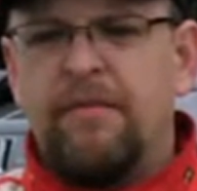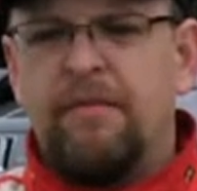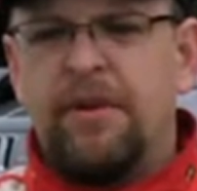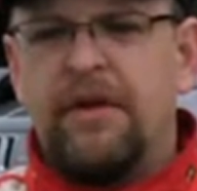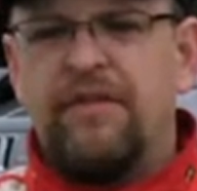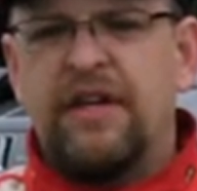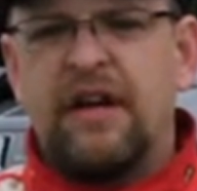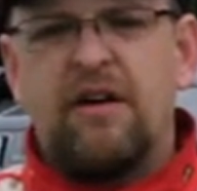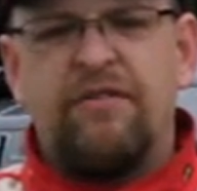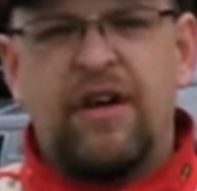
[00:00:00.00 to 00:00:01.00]
But I think
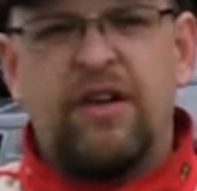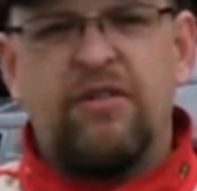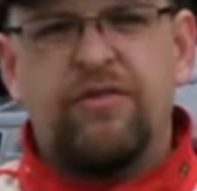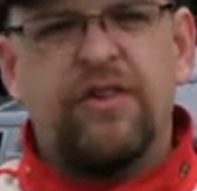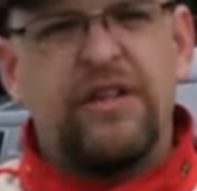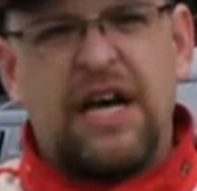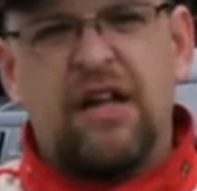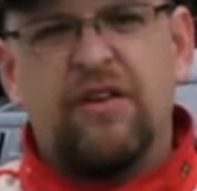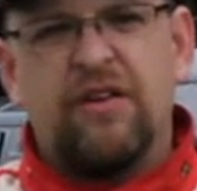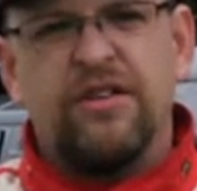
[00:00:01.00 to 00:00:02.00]
our value for the
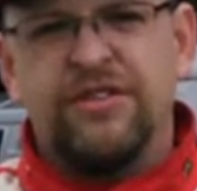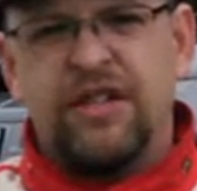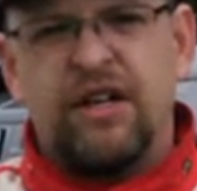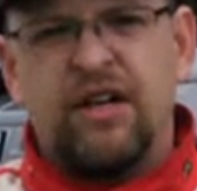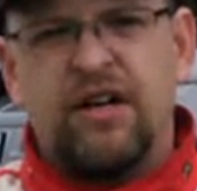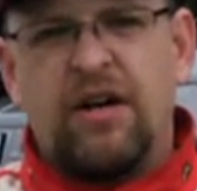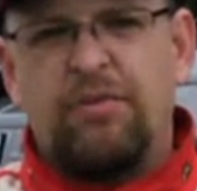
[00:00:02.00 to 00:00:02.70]
dollar is there. Our